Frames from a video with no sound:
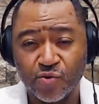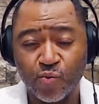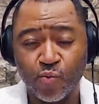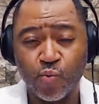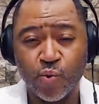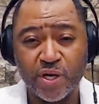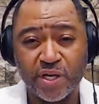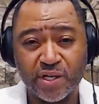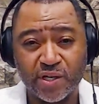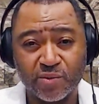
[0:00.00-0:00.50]

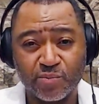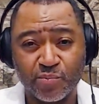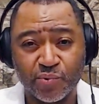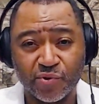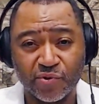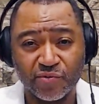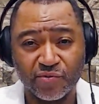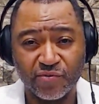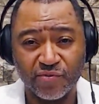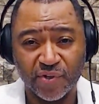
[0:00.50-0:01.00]
We can
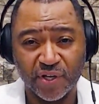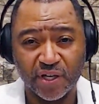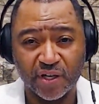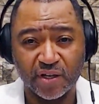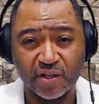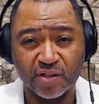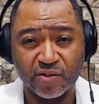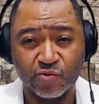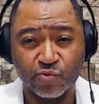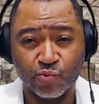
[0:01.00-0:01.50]

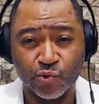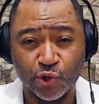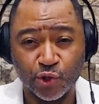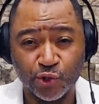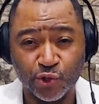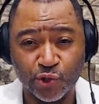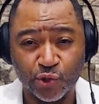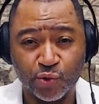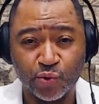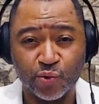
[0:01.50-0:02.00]

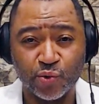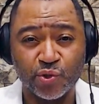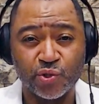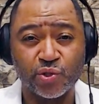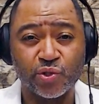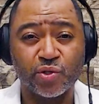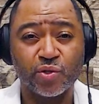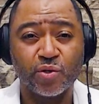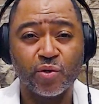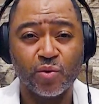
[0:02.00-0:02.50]

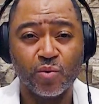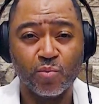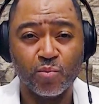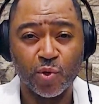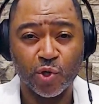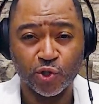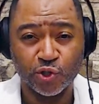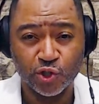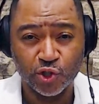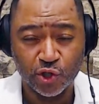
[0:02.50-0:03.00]
reduce
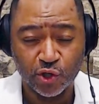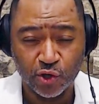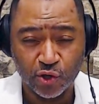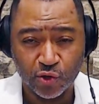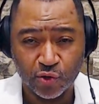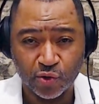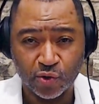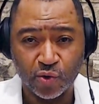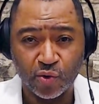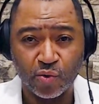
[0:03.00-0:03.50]

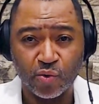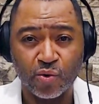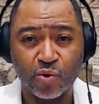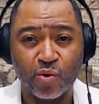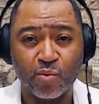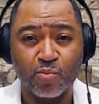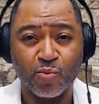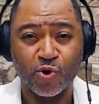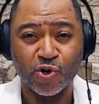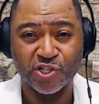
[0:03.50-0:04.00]
maternal
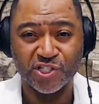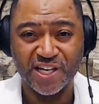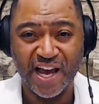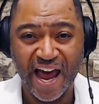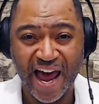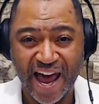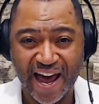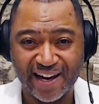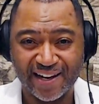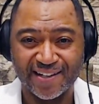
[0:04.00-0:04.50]

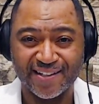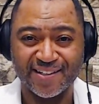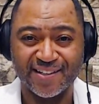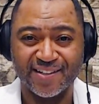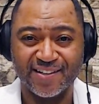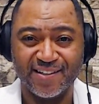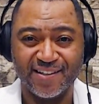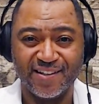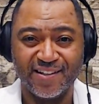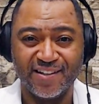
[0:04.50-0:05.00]

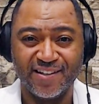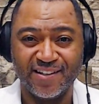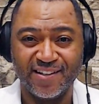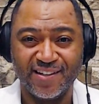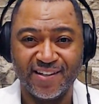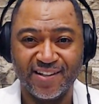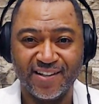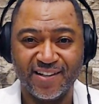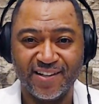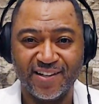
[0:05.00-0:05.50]
mortality.
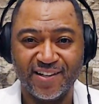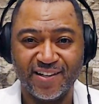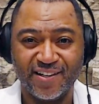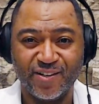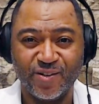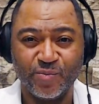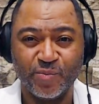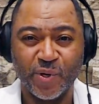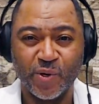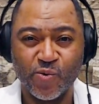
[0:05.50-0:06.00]

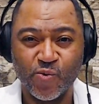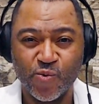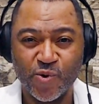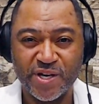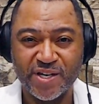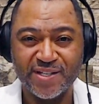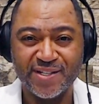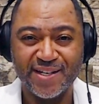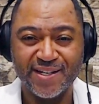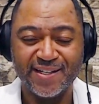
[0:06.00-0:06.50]
But
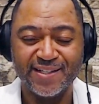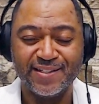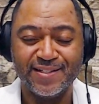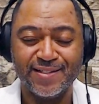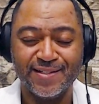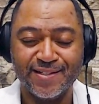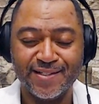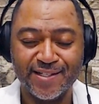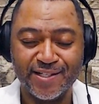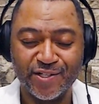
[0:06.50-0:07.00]
we need
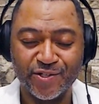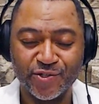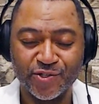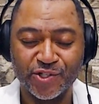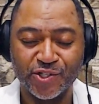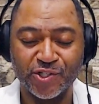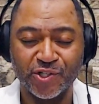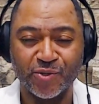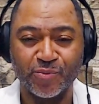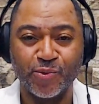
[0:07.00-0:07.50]

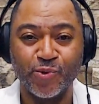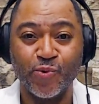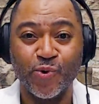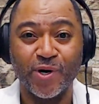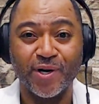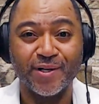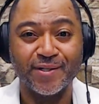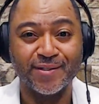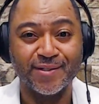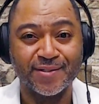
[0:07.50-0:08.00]
leadership who
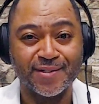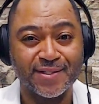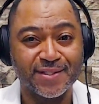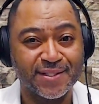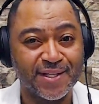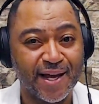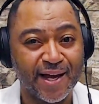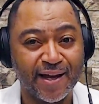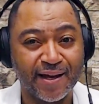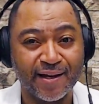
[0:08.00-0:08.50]

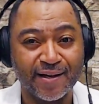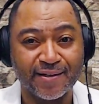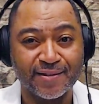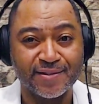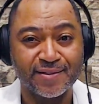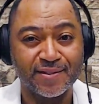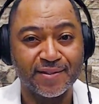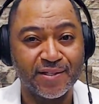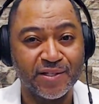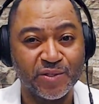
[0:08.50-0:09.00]

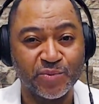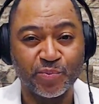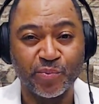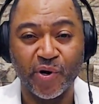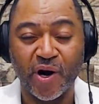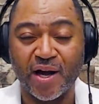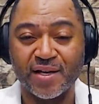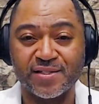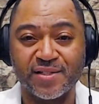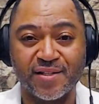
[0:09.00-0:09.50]
understands these
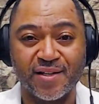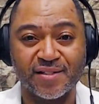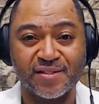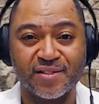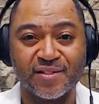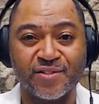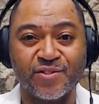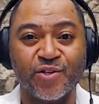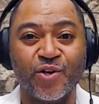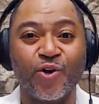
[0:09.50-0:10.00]

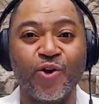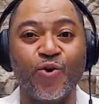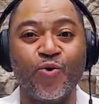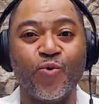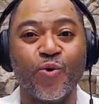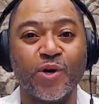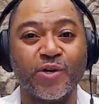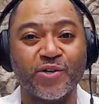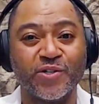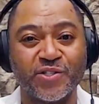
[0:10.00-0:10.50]
processes,
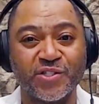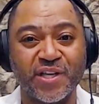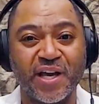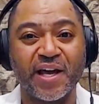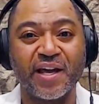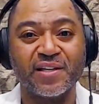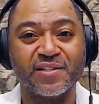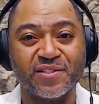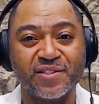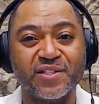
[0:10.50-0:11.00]
who
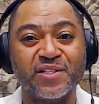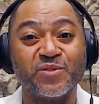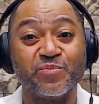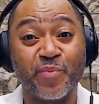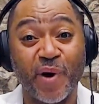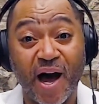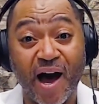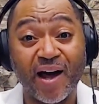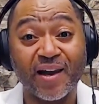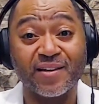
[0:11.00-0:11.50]
understands these
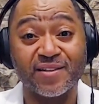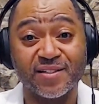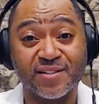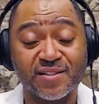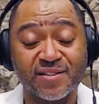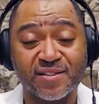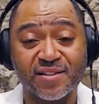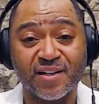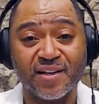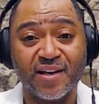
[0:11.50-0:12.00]

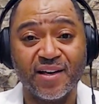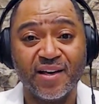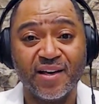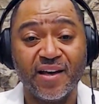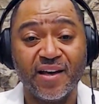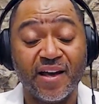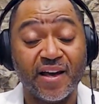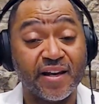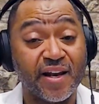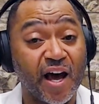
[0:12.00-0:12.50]
policies.
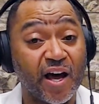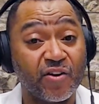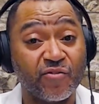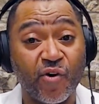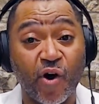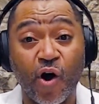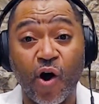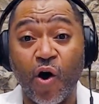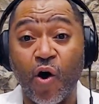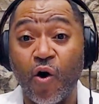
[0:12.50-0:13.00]
And out
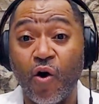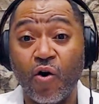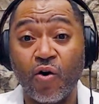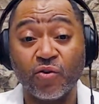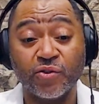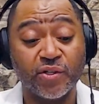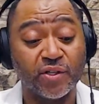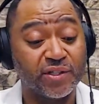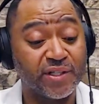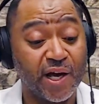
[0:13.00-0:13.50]
of
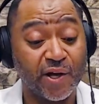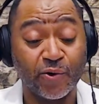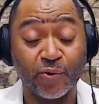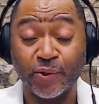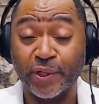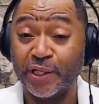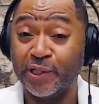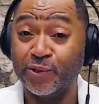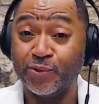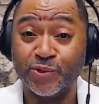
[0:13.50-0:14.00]
all the not
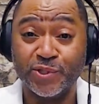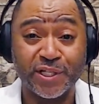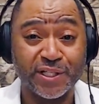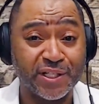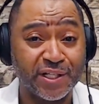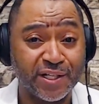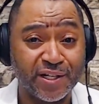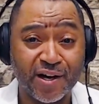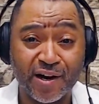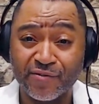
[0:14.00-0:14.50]
only
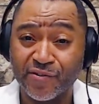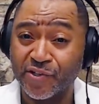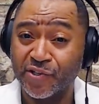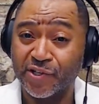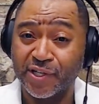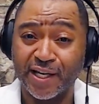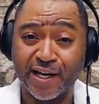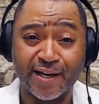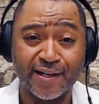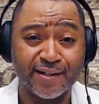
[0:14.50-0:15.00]
lieutenant
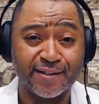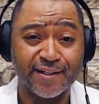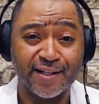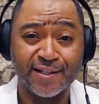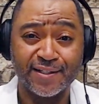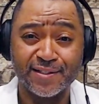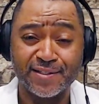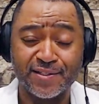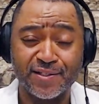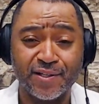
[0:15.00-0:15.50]
governor
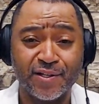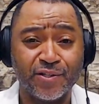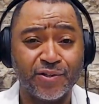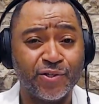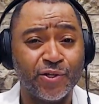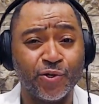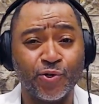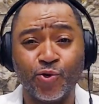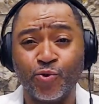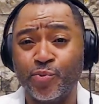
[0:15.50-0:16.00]
candidates,
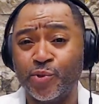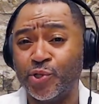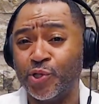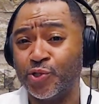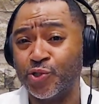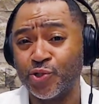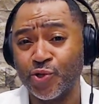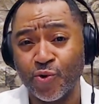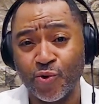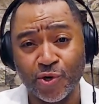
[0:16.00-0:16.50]
the
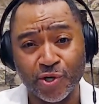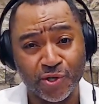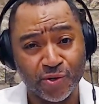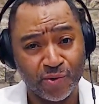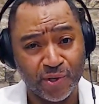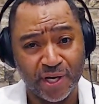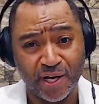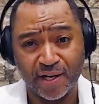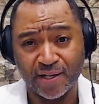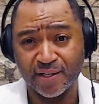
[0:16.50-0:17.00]

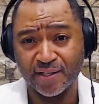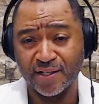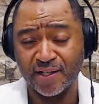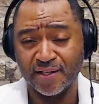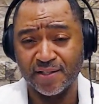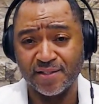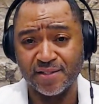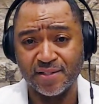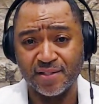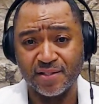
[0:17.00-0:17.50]
gubernatorial
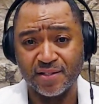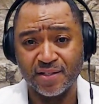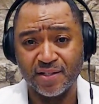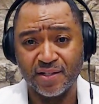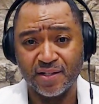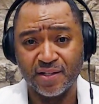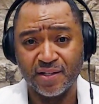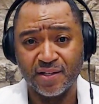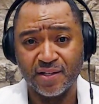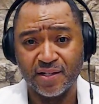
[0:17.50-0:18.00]
candidates,
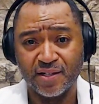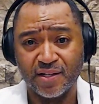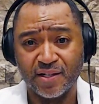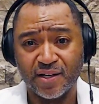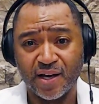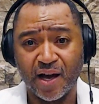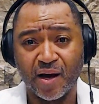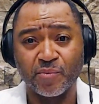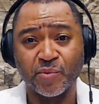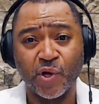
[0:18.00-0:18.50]

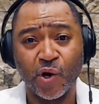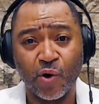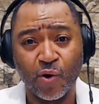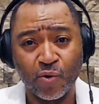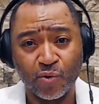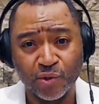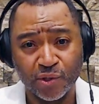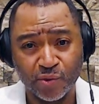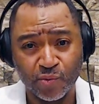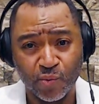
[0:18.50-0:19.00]
I'm the
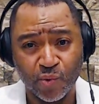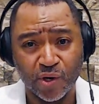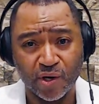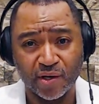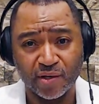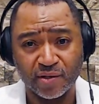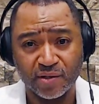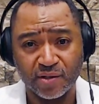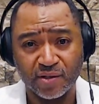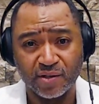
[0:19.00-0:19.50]
only
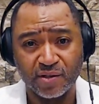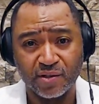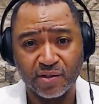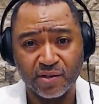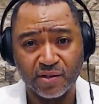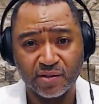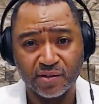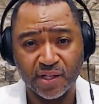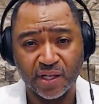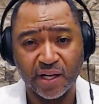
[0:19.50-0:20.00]
one
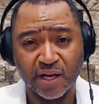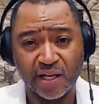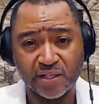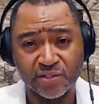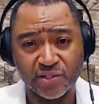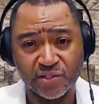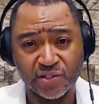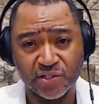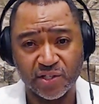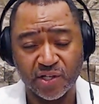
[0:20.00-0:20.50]
that
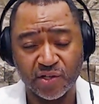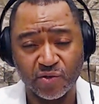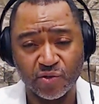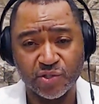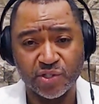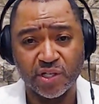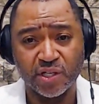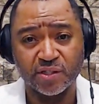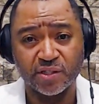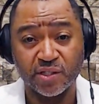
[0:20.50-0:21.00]
has the skill
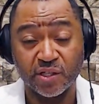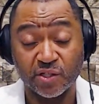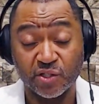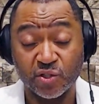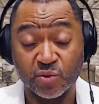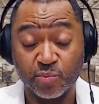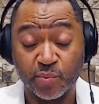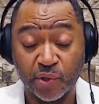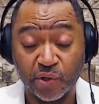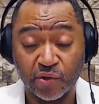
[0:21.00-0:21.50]
set, the
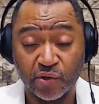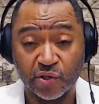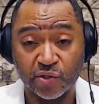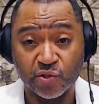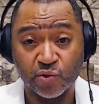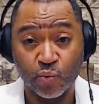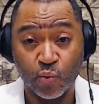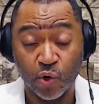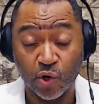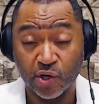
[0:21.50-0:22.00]

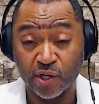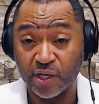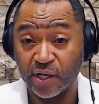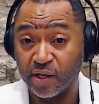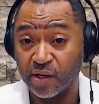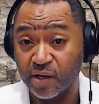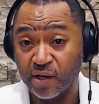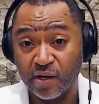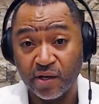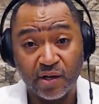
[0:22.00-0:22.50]
experience
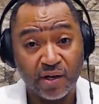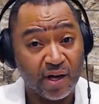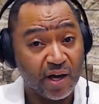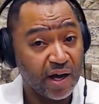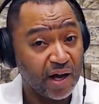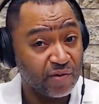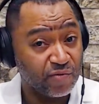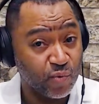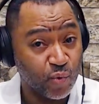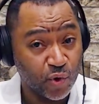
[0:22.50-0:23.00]
working.
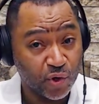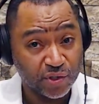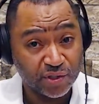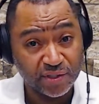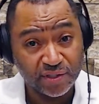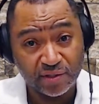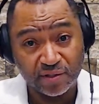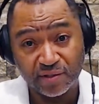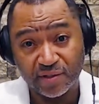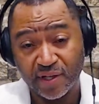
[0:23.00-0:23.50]
I've
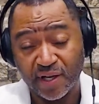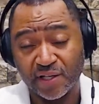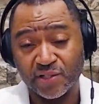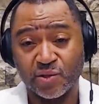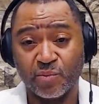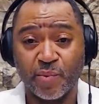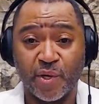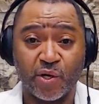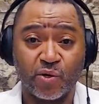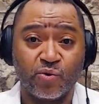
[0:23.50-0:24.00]
worked
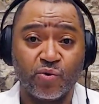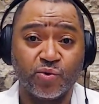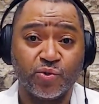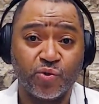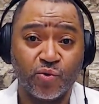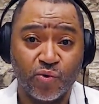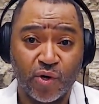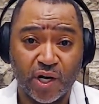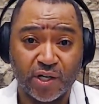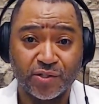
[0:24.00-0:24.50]
as a medical
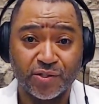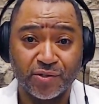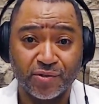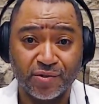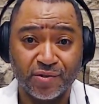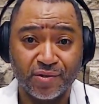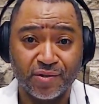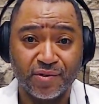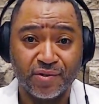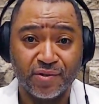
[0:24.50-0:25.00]
director,